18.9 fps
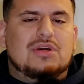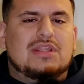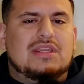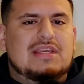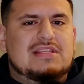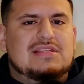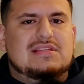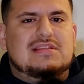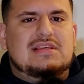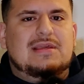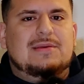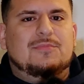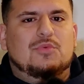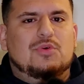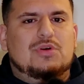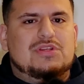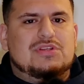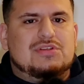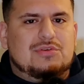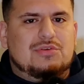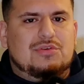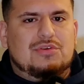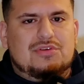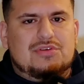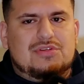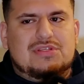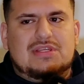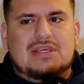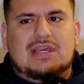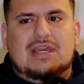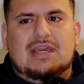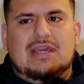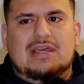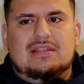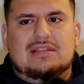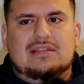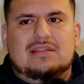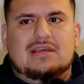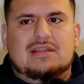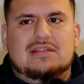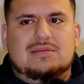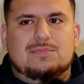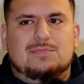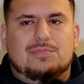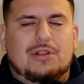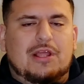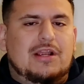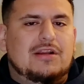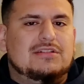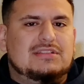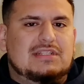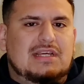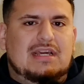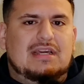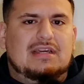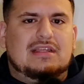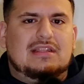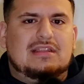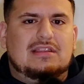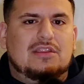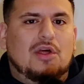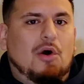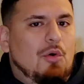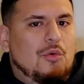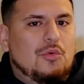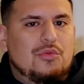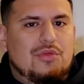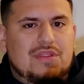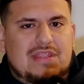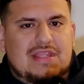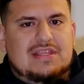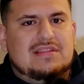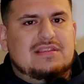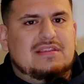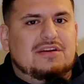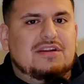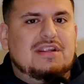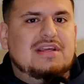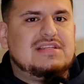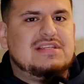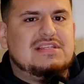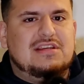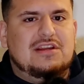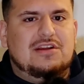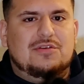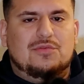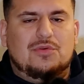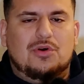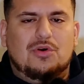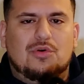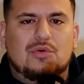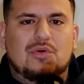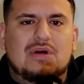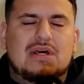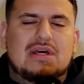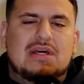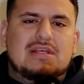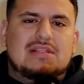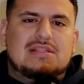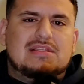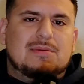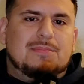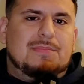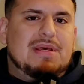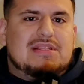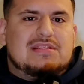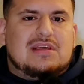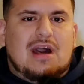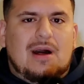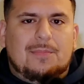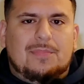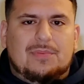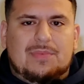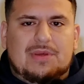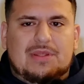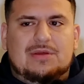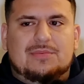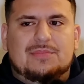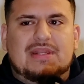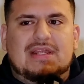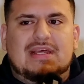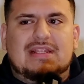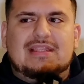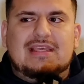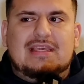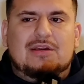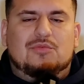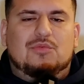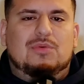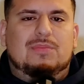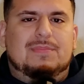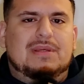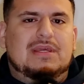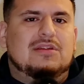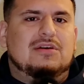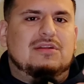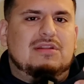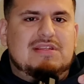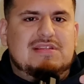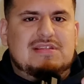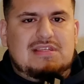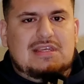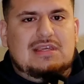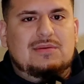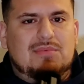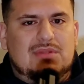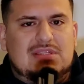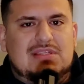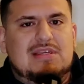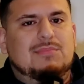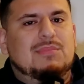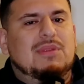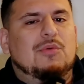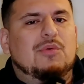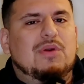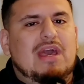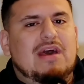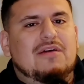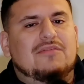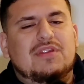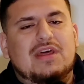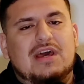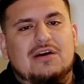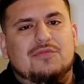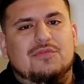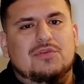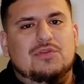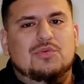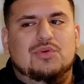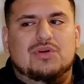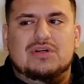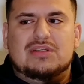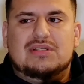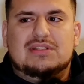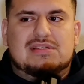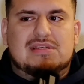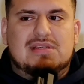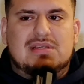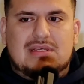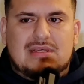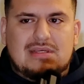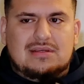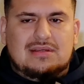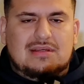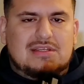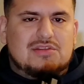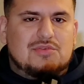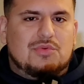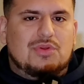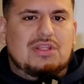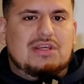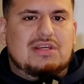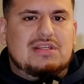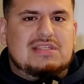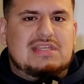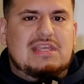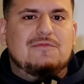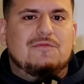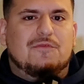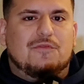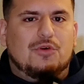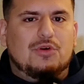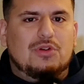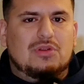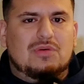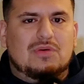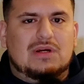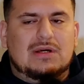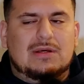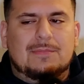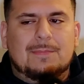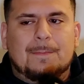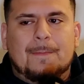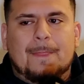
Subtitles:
needs a team with shooters and players that can know their necessary role to best complement him. And I think with being on this team, the team that we have now for Luka is a really good team for Luka.